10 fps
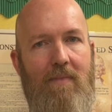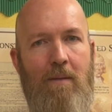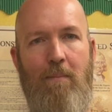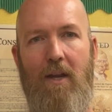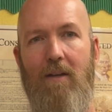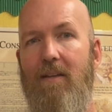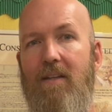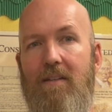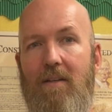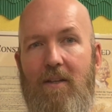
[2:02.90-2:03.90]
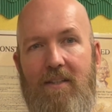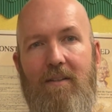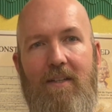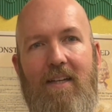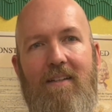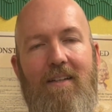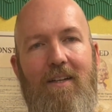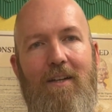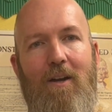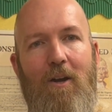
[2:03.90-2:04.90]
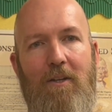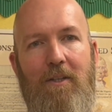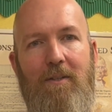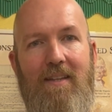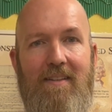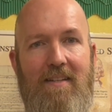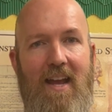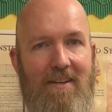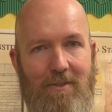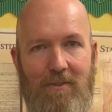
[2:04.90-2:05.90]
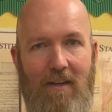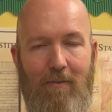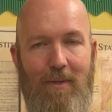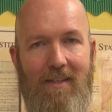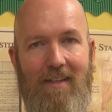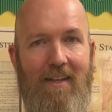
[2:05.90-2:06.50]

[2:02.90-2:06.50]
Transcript: Maryland, on the other hand, argued that the national government